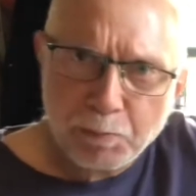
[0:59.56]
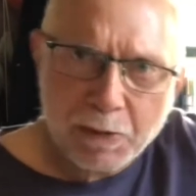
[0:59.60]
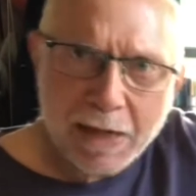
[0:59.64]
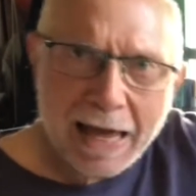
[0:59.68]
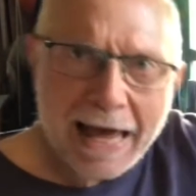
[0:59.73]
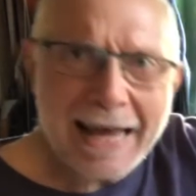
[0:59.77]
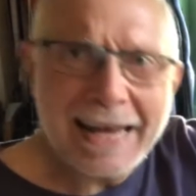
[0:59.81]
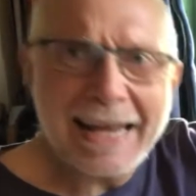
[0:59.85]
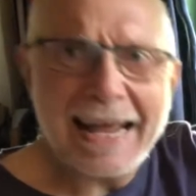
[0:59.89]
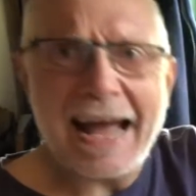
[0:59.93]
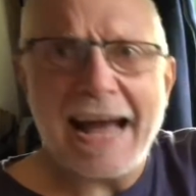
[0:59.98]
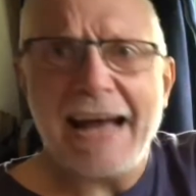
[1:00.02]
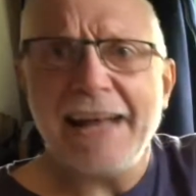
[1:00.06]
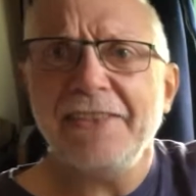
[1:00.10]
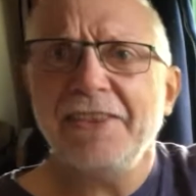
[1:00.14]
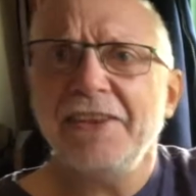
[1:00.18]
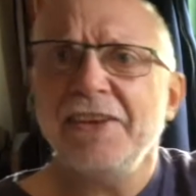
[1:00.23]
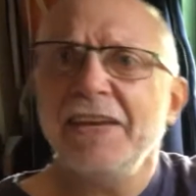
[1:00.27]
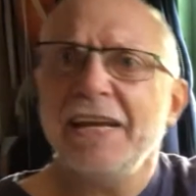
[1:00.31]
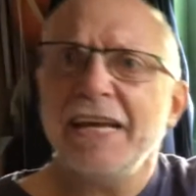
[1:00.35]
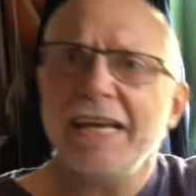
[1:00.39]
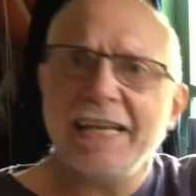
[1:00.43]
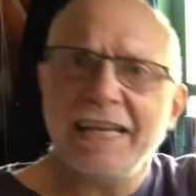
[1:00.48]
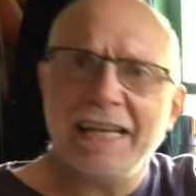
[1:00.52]
And it had the
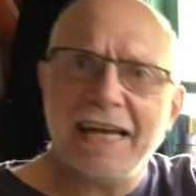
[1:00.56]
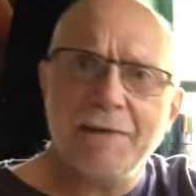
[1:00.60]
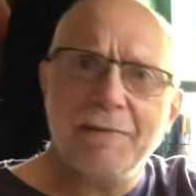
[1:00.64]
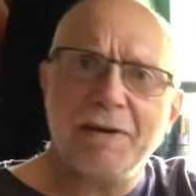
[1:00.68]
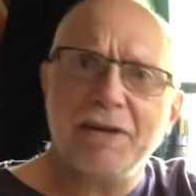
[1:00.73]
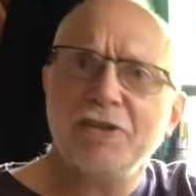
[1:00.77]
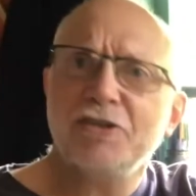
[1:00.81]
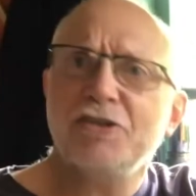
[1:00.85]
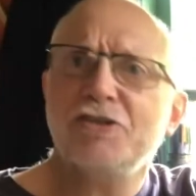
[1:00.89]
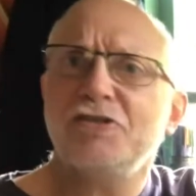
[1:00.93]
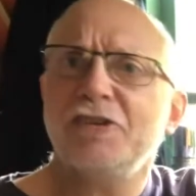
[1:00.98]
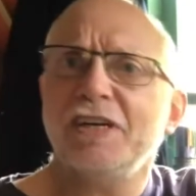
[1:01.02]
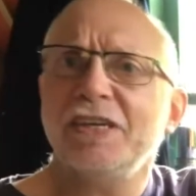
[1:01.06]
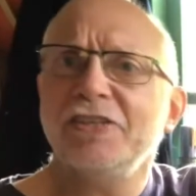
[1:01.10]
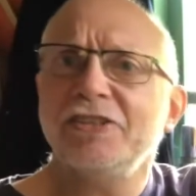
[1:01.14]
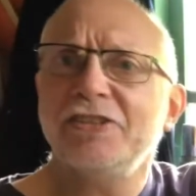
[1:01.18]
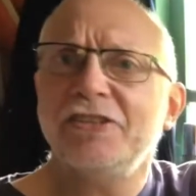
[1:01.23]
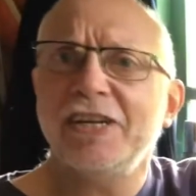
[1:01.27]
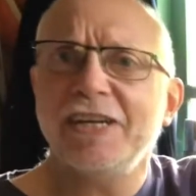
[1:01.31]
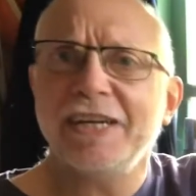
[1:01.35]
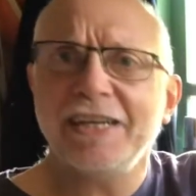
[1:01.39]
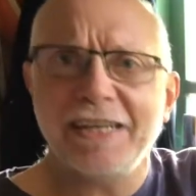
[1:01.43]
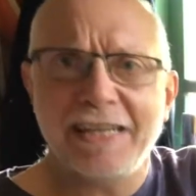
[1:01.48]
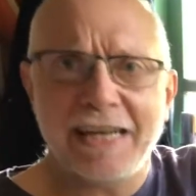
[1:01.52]
nickname, had a strange
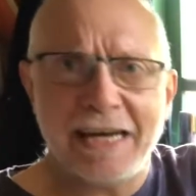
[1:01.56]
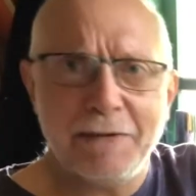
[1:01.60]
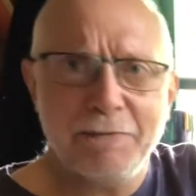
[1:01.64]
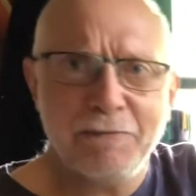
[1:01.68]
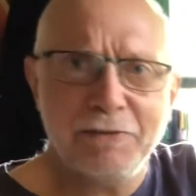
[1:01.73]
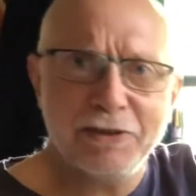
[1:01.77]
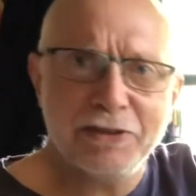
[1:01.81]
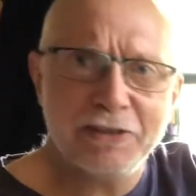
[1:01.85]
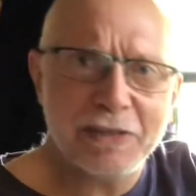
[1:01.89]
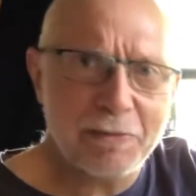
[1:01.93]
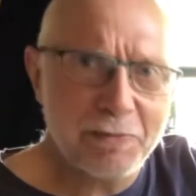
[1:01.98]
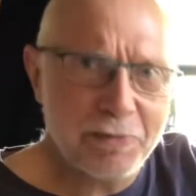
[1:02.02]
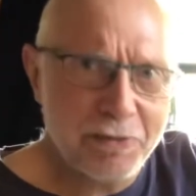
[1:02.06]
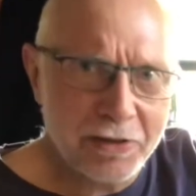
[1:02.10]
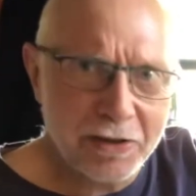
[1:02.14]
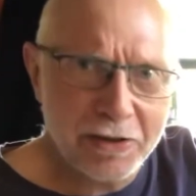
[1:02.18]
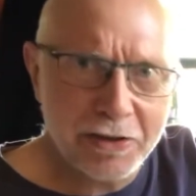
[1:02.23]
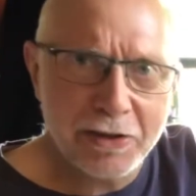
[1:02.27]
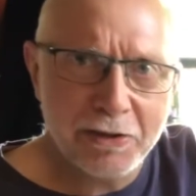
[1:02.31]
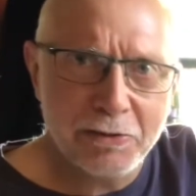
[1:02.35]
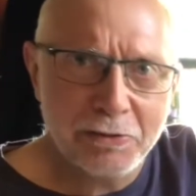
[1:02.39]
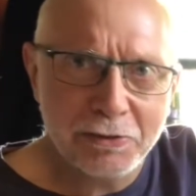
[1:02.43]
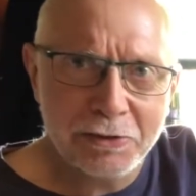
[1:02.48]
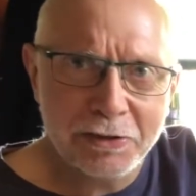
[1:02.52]
nickname for something
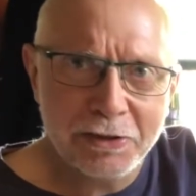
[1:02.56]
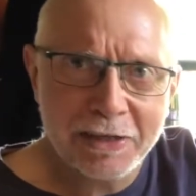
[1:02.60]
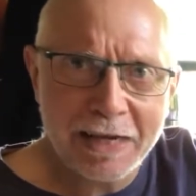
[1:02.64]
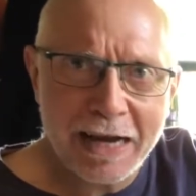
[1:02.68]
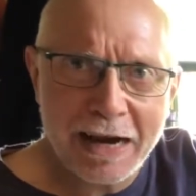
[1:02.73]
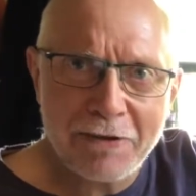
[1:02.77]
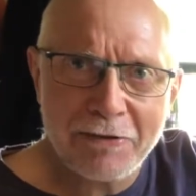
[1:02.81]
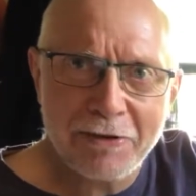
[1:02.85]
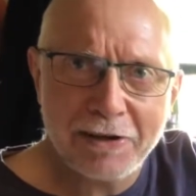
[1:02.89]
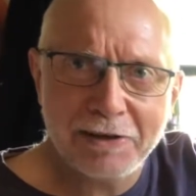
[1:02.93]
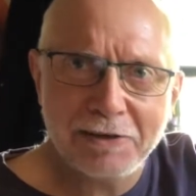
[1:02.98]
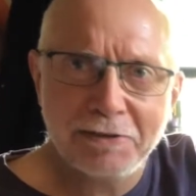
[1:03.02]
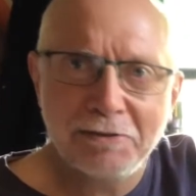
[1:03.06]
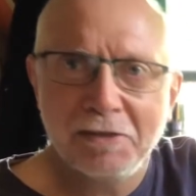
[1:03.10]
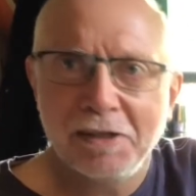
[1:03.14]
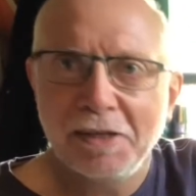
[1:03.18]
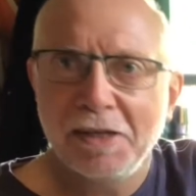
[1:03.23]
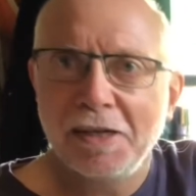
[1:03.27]
that was carrying